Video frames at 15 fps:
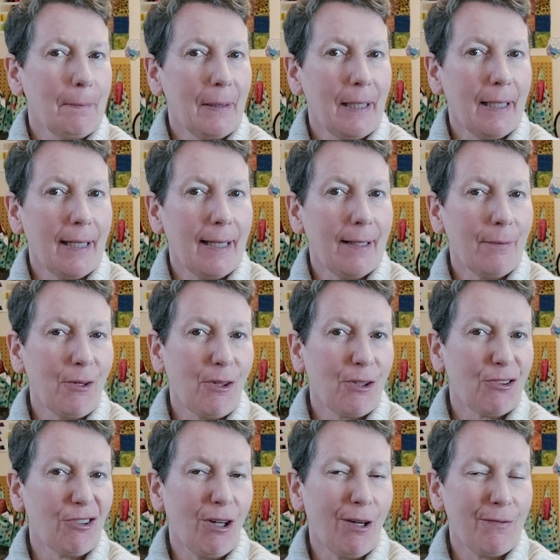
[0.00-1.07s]
playing
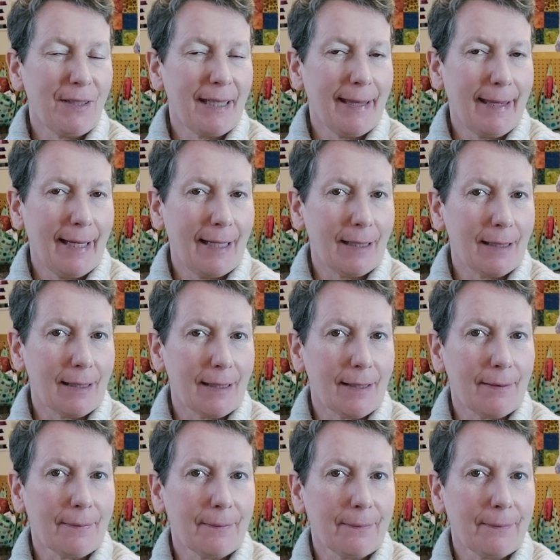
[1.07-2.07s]
with crafty things.